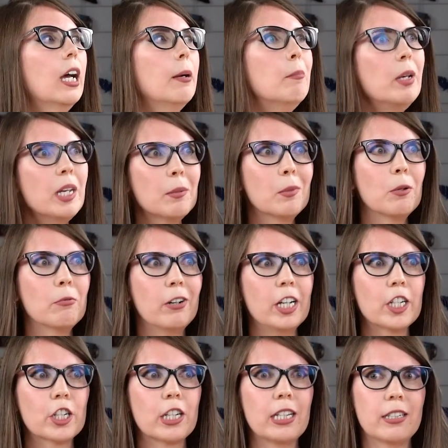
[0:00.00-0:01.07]
minimum
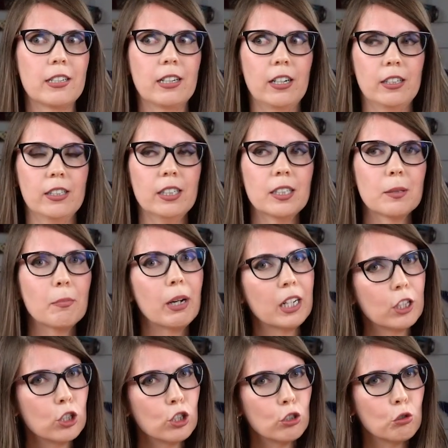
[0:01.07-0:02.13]
wage as an artist, but
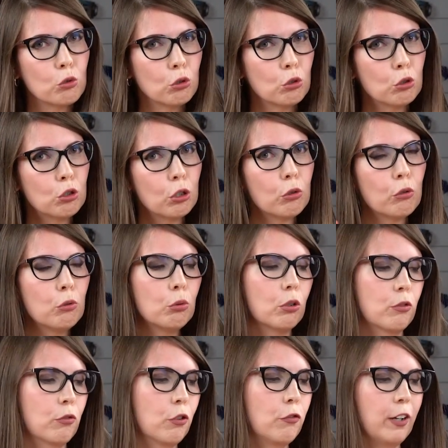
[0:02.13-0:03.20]
just do
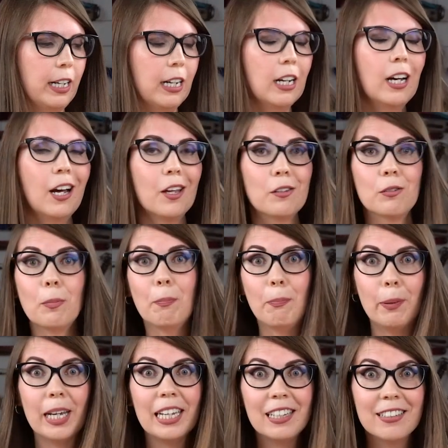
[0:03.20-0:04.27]
it for fun. So
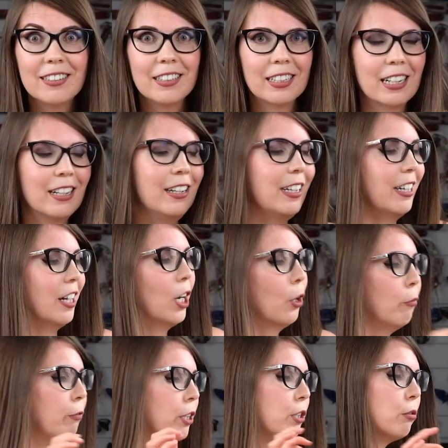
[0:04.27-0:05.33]
basically,
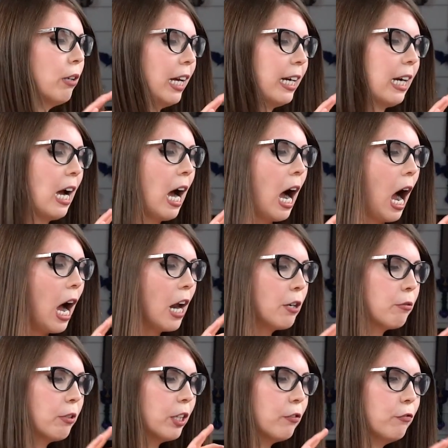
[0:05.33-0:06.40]
we do like
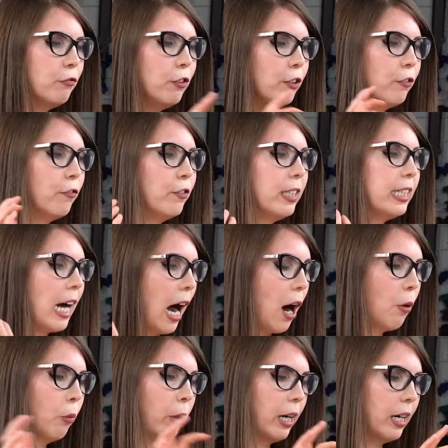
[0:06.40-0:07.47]
150
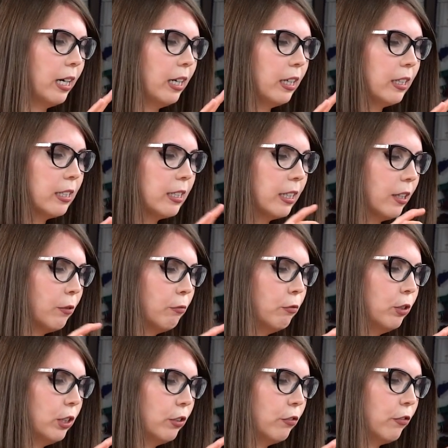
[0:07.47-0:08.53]
hours
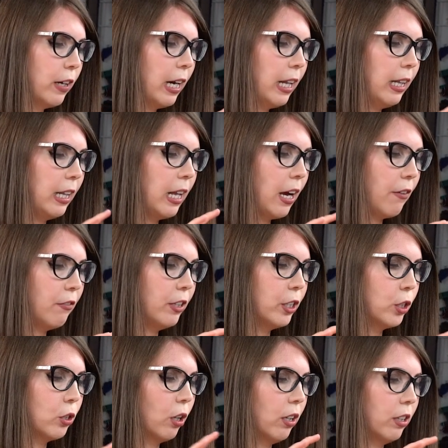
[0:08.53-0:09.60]
with
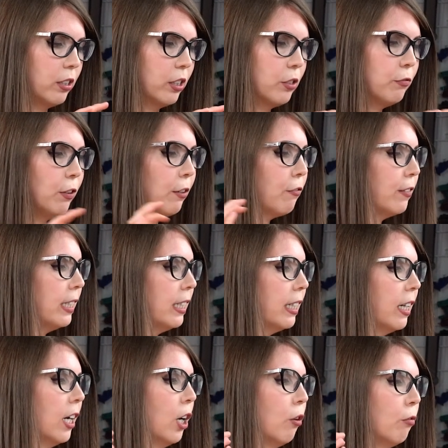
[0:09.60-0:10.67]

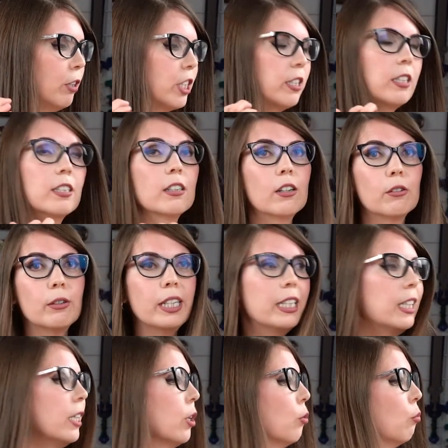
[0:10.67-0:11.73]
$11.50, which is
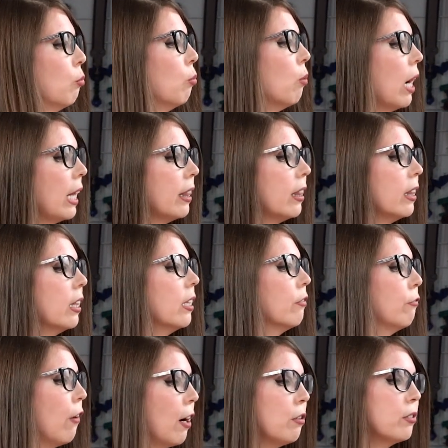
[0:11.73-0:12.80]
already
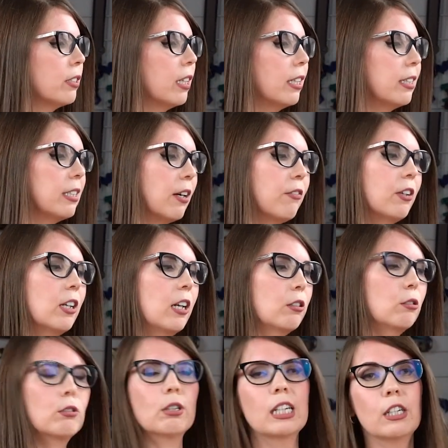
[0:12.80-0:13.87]

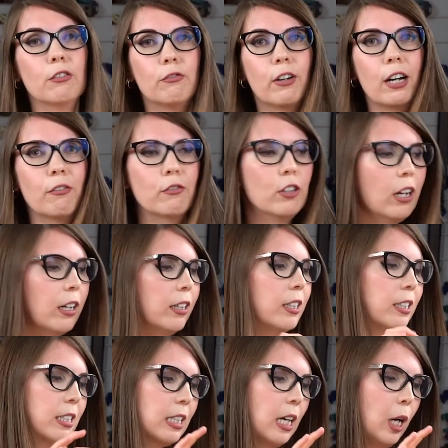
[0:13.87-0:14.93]

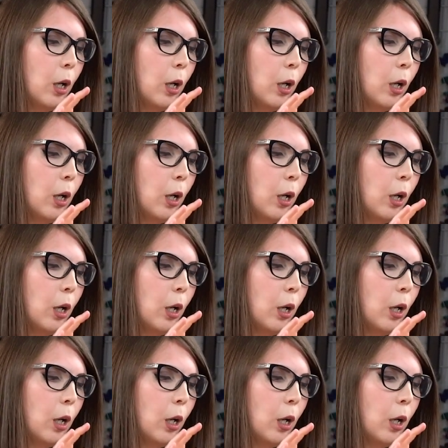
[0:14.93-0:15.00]
$1,725